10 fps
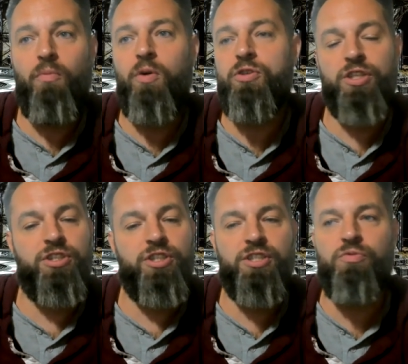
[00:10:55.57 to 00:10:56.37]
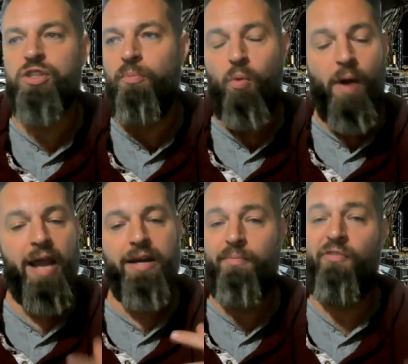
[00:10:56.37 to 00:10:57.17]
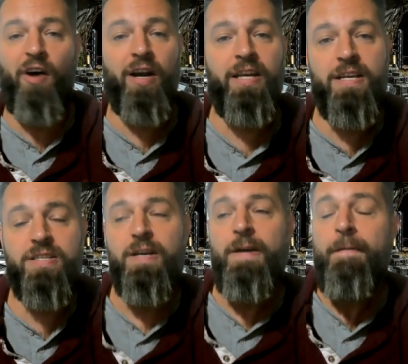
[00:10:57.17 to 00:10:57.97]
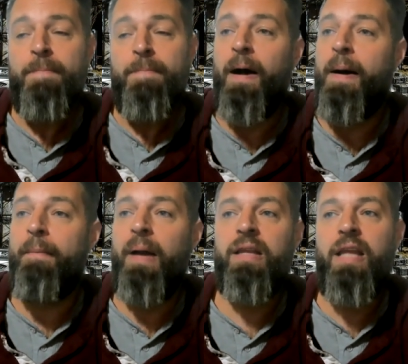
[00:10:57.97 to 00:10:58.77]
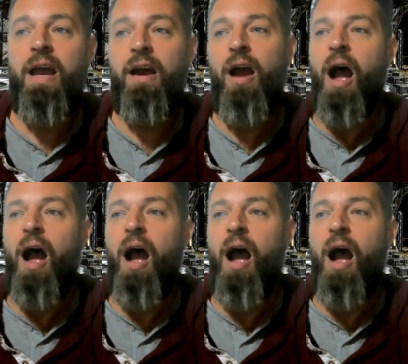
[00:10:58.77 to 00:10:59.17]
which is just some random funniness um, in there.